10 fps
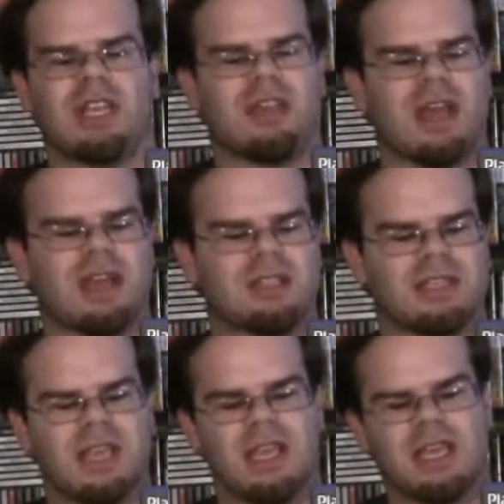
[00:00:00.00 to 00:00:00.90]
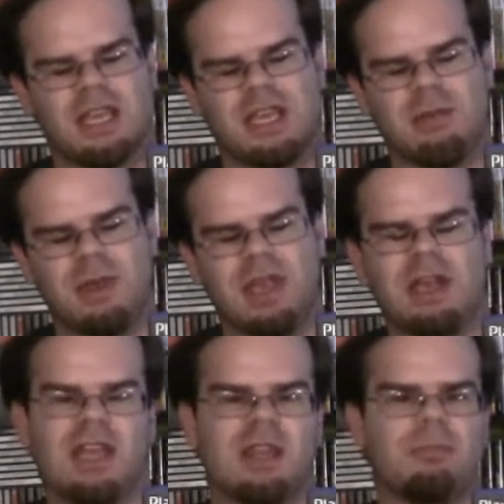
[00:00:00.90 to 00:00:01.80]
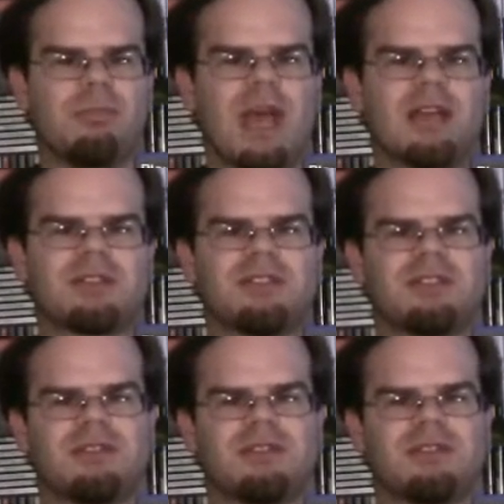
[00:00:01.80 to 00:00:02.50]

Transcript: and that is He-Man and the Masters